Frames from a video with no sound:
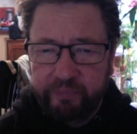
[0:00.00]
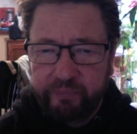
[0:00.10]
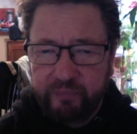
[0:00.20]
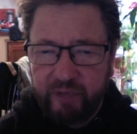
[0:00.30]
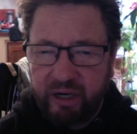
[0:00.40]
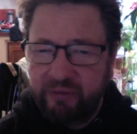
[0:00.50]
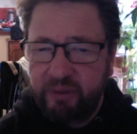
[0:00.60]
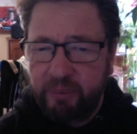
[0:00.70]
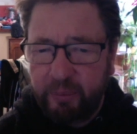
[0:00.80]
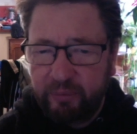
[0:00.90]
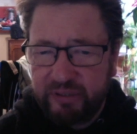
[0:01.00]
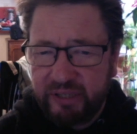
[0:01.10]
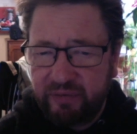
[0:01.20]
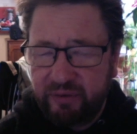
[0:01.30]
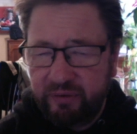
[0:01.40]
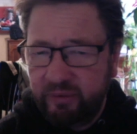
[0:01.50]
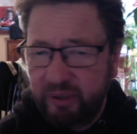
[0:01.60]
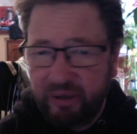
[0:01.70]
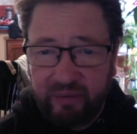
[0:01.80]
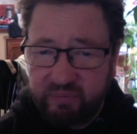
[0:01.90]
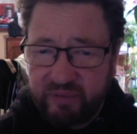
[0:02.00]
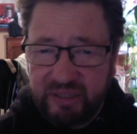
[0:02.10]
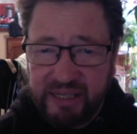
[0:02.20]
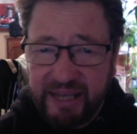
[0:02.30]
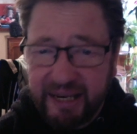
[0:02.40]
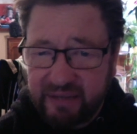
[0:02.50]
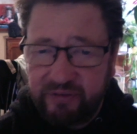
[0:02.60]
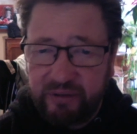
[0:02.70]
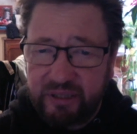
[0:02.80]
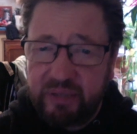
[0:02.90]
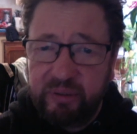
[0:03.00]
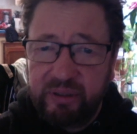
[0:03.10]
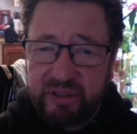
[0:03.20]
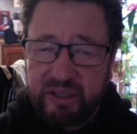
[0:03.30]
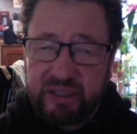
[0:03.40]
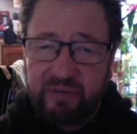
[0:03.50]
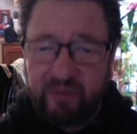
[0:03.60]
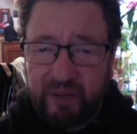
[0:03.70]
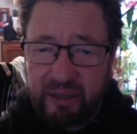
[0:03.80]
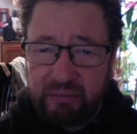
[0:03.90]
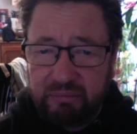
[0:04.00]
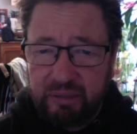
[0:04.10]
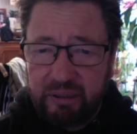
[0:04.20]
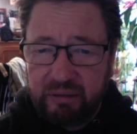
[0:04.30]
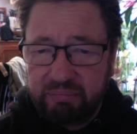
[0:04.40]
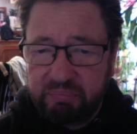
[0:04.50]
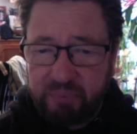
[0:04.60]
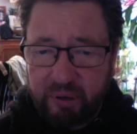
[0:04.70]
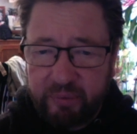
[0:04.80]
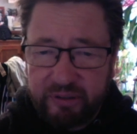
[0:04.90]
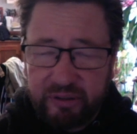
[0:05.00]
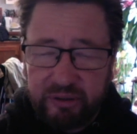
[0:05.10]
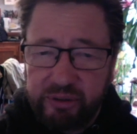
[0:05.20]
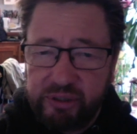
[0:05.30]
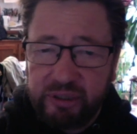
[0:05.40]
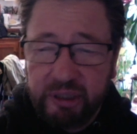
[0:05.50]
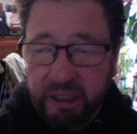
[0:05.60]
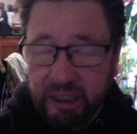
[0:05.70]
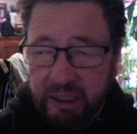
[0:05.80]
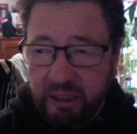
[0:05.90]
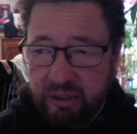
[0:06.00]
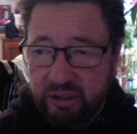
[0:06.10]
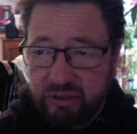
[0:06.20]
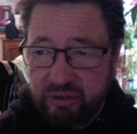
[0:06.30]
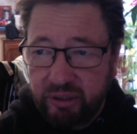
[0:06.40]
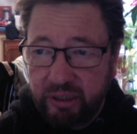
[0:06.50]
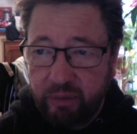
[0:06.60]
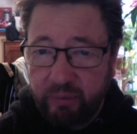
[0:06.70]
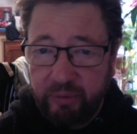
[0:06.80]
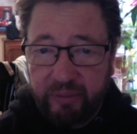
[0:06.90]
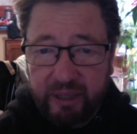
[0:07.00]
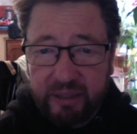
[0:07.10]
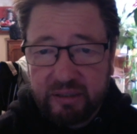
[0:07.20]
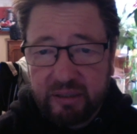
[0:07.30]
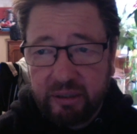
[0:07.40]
I know a few people suffer it from, and I've yet to find someone that's actually found a proper solution to try and help you with that. So